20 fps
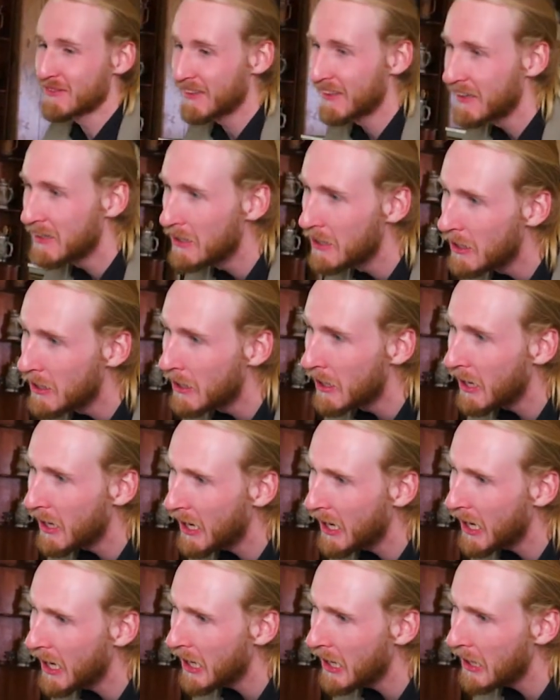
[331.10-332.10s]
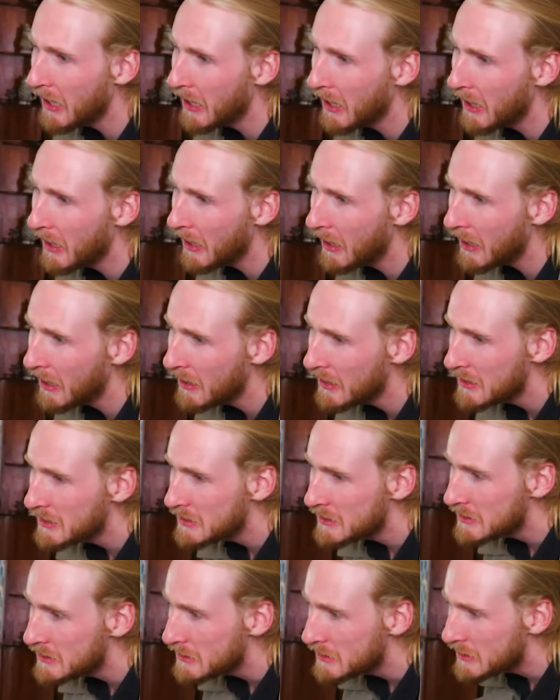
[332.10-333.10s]
the thing. Uh,
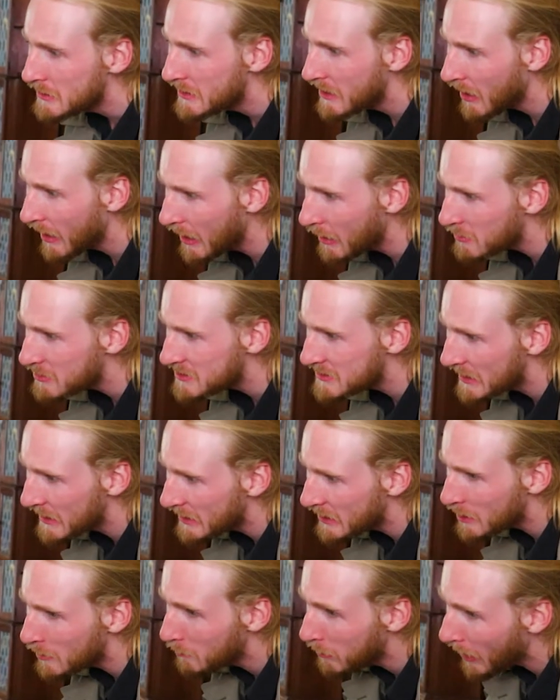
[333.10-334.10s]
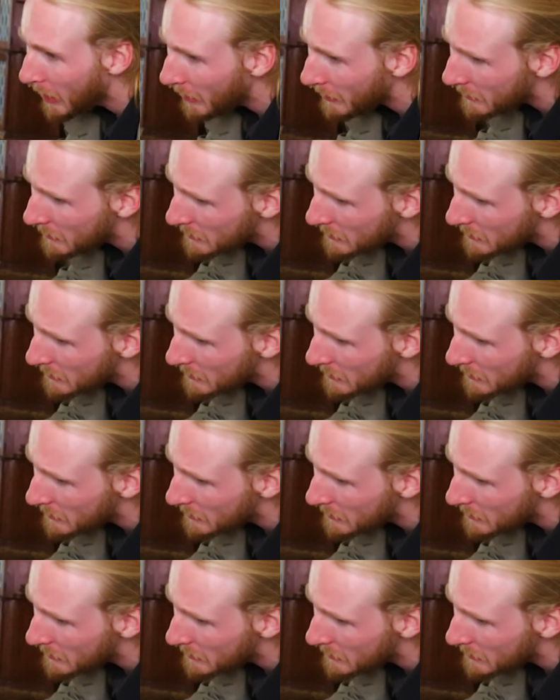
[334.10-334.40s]
you know, I was thinking about